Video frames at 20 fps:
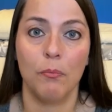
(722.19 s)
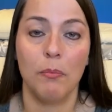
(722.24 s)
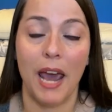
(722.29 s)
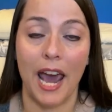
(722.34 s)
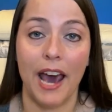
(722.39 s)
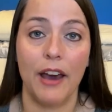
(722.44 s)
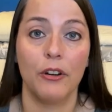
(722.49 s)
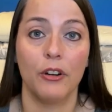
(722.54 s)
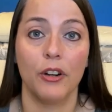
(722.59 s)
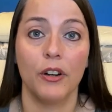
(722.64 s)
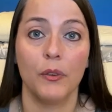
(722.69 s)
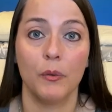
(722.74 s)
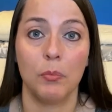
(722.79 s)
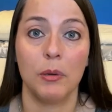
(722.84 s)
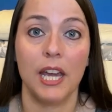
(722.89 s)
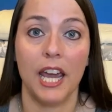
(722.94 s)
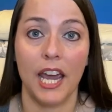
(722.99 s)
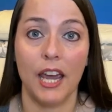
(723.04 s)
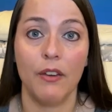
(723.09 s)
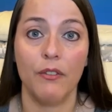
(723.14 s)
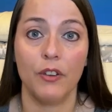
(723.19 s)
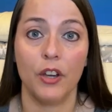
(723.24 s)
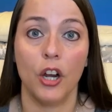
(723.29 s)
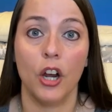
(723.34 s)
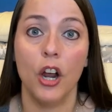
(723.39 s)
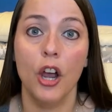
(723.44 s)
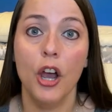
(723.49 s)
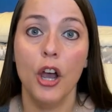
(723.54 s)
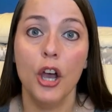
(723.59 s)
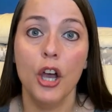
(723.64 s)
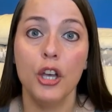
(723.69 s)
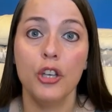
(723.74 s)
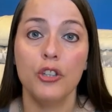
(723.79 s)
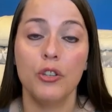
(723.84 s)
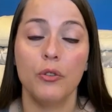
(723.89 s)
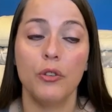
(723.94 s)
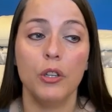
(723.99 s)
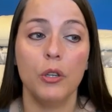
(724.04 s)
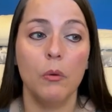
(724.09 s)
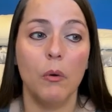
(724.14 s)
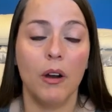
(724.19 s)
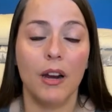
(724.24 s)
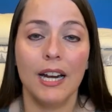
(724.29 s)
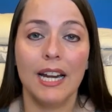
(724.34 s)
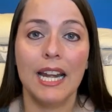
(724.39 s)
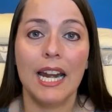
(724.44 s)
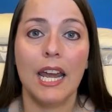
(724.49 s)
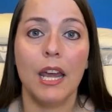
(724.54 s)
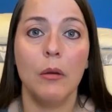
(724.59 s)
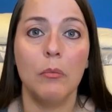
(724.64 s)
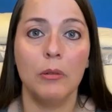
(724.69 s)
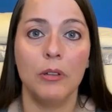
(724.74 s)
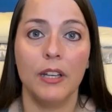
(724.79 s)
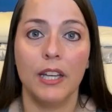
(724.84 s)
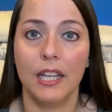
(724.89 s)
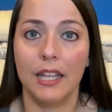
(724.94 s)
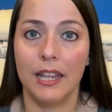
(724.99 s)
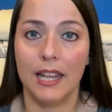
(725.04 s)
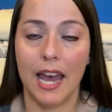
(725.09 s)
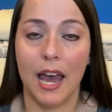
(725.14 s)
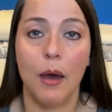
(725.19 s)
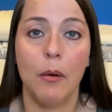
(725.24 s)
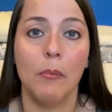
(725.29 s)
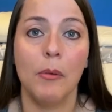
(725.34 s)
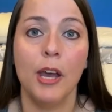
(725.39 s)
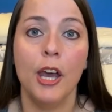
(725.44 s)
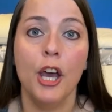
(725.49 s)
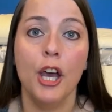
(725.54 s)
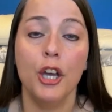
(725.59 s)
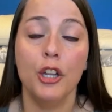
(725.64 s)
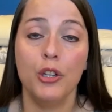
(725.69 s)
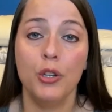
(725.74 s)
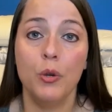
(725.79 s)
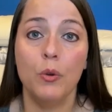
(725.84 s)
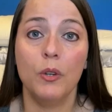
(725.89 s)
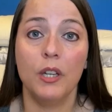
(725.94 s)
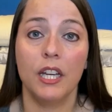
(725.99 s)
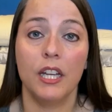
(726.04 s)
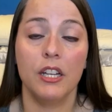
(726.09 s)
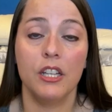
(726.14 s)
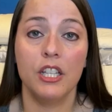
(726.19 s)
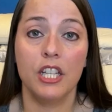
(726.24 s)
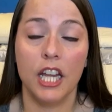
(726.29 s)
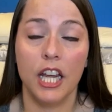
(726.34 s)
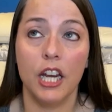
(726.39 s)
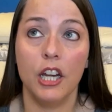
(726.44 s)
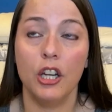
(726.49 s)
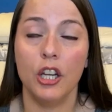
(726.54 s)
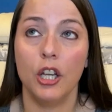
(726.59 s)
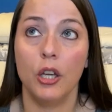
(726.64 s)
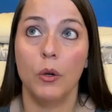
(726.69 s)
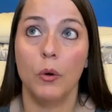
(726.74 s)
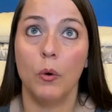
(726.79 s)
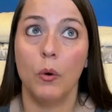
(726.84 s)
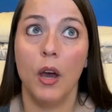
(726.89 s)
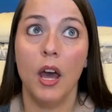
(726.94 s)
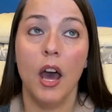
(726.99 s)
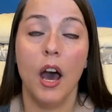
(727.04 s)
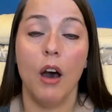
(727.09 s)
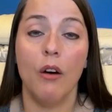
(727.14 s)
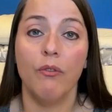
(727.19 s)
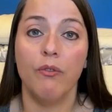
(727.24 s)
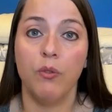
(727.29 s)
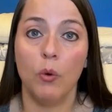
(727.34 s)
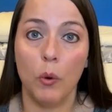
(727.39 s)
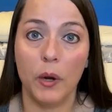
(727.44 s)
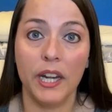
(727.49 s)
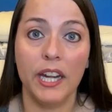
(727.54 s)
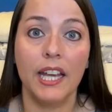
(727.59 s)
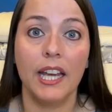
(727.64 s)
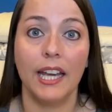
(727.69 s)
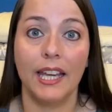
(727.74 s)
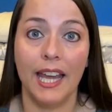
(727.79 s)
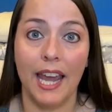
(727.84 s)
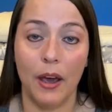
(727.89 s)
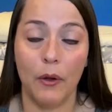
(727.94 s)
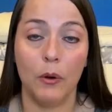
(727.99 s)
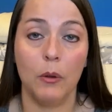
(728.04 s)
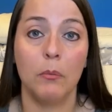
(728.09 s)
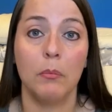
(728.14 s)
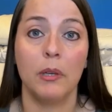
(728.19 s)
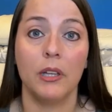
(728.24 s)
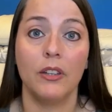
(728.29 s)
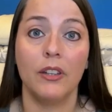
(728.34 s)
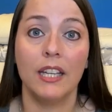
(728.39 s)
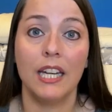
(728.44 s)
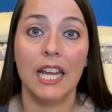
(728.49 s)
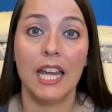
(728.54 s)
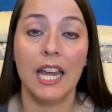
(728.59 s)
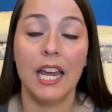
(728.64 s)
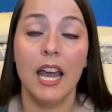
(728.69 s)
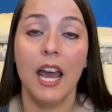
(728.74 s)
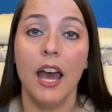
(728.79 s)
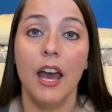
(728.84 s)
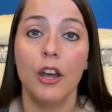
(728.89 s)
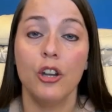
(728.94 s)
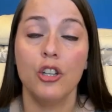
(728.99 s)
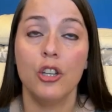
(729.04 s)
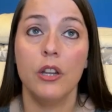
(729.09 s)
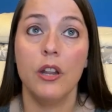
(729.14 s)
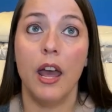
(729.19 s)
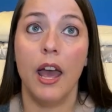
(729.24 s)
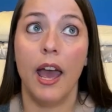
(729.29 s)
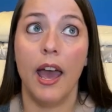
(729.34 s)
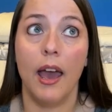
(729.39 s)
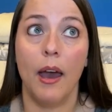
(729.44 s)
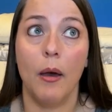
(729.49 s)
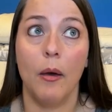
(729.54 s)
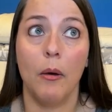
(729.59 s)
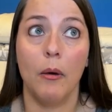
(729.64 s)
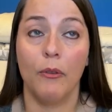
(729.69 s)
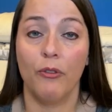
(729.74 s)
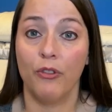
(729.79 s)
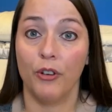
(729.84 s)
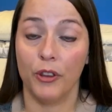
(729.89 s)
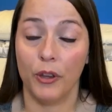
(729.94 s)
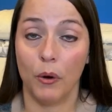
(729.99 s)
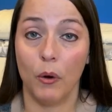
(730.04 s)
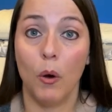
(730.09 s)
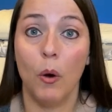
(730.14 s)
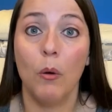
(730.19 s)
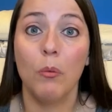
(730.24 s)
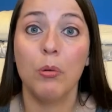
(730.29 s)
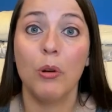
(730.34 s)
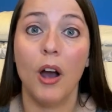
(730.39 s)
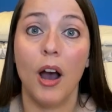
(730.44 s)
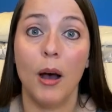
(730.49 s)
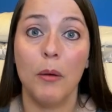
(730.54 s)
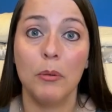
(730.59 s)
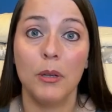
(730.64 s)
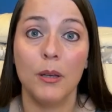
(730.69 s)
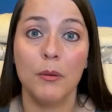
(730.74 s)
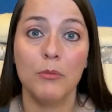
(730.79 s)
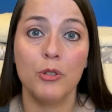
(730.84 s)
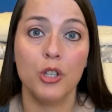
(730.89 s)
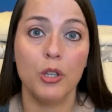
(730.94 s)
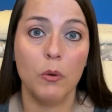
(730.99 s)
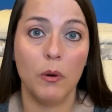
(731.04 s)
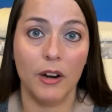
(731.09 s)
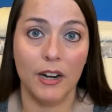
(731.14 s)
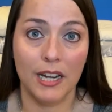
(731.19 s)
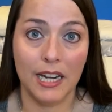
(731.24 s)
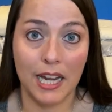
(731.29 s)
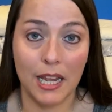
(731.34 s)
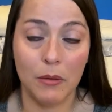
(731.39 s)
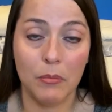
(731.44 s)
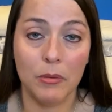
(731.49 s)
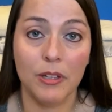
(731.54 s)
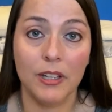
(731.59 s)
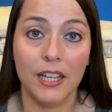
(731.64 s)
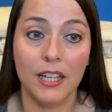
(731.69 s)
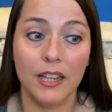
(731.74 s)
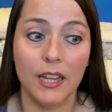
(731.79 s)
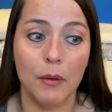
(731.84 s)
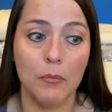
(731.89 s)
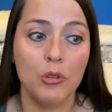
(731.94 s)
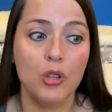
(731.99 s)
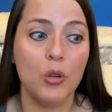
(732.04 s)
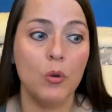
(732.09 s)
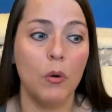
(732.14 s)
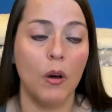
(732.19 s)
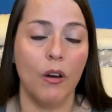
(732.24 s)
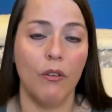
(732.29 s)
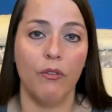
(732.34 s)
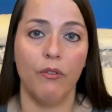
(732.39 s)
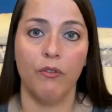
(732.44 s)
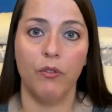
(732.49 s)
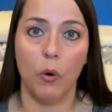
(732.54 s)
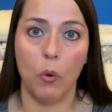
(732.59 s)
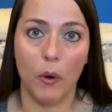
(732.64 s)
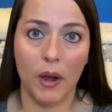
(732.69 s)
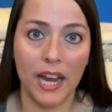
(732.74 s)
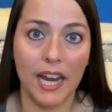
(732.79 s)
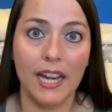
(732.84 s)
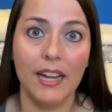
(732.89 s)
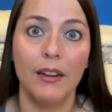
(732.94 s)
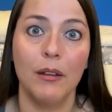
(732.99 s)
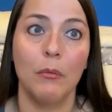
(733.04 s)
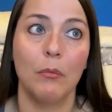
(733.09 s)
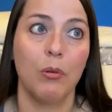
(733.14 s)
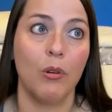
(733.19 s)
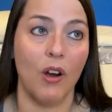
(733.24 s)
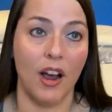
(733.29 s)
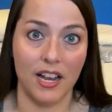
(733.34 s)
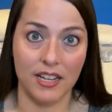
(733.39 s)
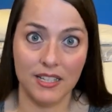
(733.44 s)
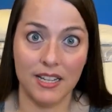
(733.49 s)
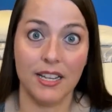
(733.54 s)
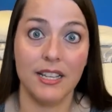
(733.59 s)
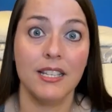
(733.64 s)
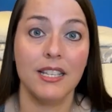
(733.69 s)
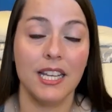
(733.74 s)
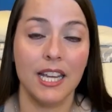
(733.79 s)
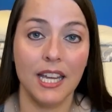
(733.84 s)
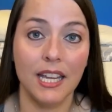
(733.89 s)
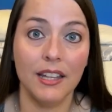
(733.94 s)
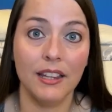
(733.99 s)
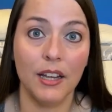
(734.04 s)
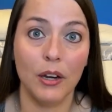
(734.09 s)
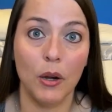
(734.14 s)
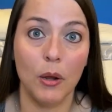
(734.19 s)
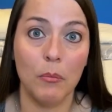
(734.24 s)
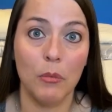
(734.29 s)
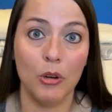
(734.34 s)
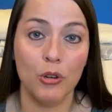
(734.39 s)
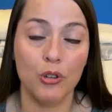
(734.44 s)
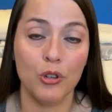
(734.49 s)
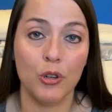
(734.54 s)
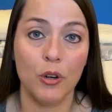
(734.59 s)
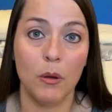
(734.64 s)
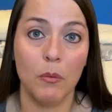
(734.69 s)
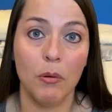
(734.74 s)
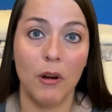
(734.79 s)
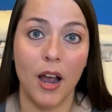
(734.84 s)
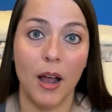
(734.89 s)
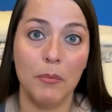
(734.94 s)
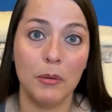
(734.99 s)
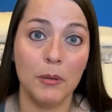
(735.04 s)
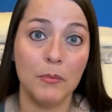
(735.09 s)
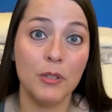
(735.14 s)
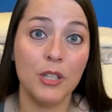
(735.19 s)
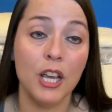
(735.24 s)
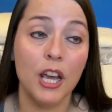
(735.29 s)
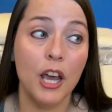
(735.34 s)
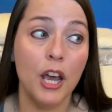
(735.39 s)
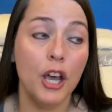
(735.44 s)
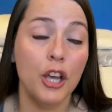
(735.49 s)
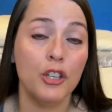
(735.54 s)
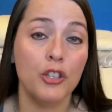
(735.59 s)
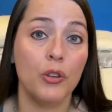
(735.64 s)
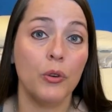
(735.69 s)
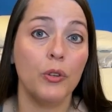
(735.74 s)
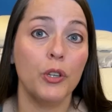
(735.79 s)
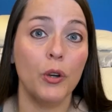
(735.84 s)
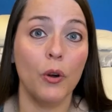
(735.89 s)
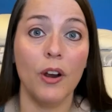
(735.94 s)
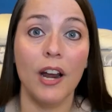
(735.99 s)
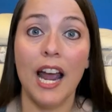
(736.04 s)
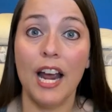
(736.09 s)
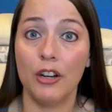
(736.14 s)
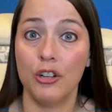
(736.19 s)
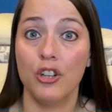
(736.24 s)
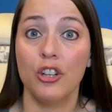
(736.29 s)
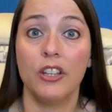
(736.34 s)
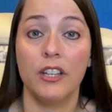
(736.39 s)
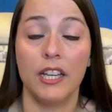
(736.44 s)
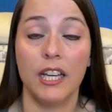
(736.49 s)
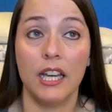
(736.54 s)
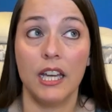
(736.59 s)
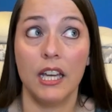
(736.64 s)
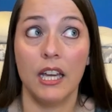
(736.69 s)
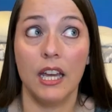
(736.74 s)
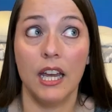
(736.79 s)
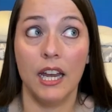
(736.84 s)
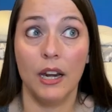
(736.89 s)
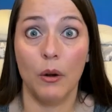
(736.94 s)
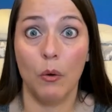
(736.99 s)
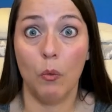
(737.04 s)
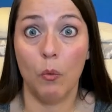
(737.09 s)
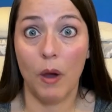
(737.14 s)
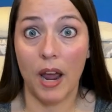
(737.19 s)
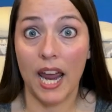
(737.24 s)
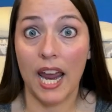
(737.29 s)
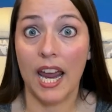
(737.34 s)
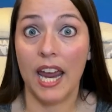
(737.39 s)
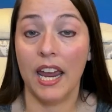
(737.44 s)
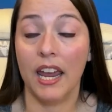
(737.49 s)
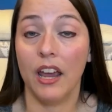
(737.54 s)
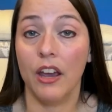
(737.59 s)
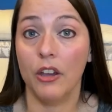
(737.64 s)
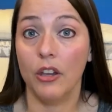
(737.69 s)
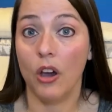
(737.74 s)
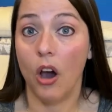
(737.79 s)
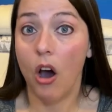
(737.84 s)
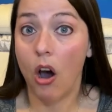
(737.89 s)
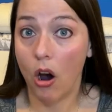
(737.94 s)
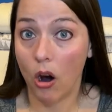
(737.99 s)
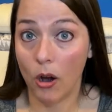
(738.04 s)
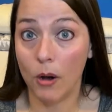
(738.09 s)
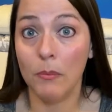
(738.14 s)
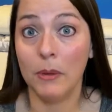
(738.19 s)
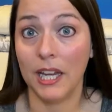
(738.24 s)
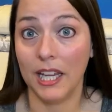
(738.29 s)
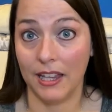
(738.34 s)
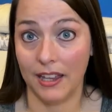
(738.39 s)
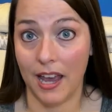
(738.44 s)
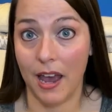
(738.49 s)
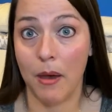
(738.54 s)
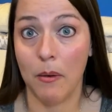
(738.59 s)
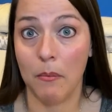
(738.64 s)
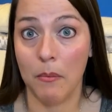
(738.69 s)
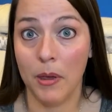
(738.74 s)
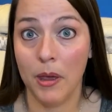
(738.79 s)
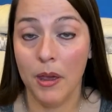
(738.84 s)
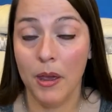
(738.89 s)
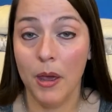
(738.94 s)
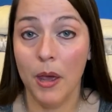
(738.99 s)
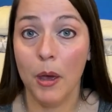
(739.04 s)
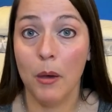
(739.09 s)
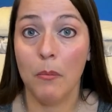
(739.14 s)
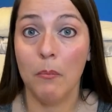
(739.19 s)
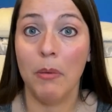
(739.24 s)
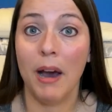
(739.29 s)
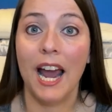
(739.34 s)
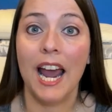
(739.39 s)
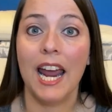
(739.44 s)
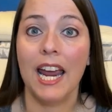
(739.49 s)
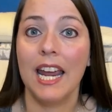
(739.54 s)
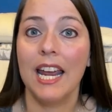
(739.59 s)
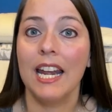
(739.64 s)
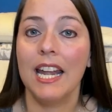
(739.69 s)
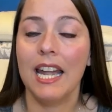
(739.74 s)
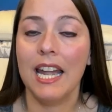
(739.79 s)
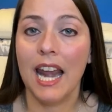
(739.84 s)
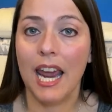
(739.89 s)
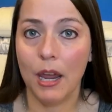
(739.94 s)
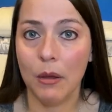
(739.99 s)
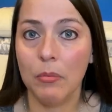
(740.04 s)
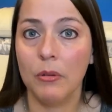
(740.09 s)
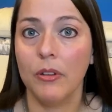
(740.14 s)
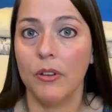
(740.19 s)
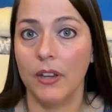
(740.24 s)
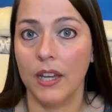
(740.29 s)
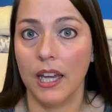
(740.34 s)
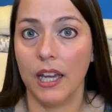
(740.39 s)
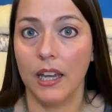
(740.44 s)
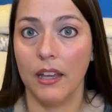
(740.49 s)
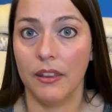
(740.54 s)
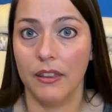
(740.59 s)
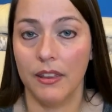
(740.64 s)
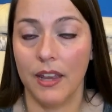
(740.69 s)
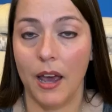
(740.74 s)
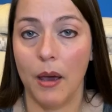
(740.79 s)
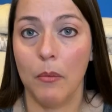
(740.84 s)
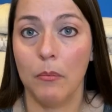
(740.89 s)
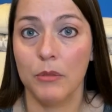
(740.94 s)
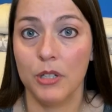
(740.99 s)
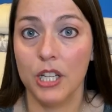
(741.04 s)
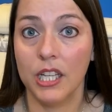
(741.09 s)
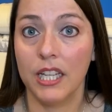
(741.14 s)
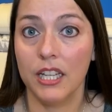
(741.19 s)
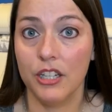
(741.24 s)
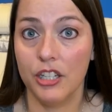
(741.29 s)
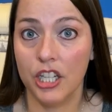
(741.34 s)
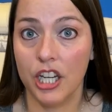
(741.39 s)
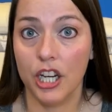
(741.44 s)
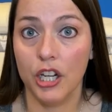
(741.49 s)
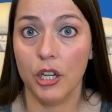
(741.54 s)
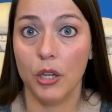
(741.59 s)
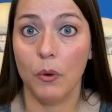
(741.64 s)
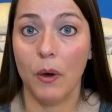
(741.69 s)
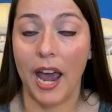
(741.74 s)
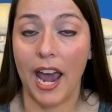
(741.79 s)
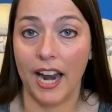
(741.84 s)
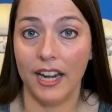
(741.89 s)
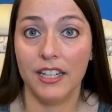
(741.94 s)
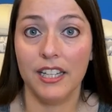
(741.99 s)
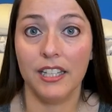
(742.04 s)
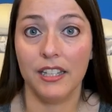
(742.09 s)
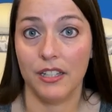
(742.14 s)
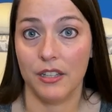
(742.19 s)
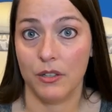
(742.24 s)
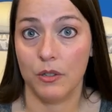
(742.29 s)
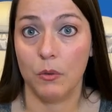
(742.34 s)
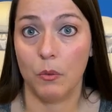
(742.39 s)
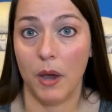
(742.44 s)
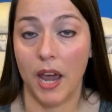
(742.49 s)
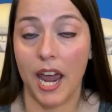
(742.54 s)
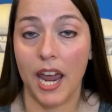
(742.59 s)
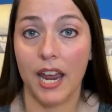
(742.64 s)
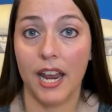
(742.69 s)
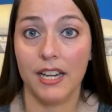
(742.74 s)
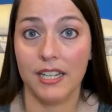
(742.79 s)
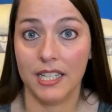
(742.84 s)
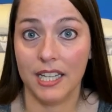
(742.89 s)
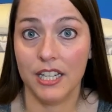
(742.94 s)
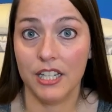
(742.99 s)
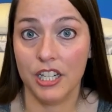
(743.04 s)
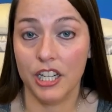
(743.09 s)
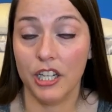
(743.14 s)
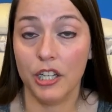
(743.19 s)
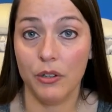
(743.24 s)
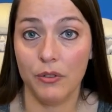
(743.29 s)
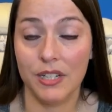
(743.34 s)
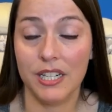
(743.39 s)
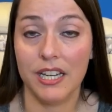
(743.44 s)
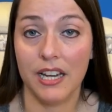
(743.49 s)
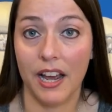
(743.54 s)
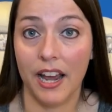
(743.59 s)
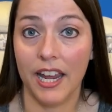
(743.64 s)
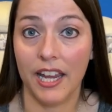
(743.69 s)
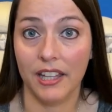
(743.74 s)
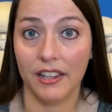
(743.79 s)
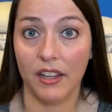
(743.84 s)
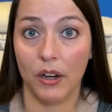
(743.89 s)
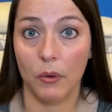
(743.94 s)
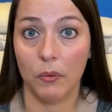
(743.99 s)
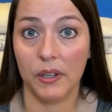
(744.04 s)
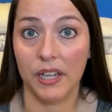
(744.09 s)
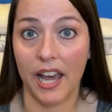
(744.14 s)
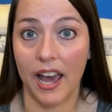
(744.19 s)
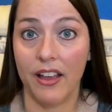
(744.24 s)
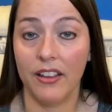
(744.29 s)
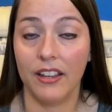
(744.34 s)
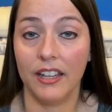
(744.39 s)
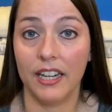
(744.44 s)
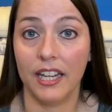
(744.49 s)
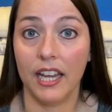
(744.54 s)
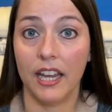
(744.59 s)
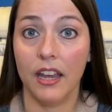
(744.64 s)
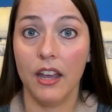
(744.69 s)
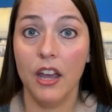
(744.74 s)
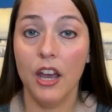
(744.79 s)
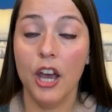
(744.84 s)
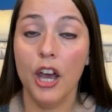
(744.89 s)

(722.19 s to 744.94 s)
pattern of behavior. So you are enabling them to continue avoiding accountability uh, for their own problems. You are enabling them to avoid processing their emotional problems. So you're actually, in a way, harming them by enabling them to continue acting this way and continue denying their reality.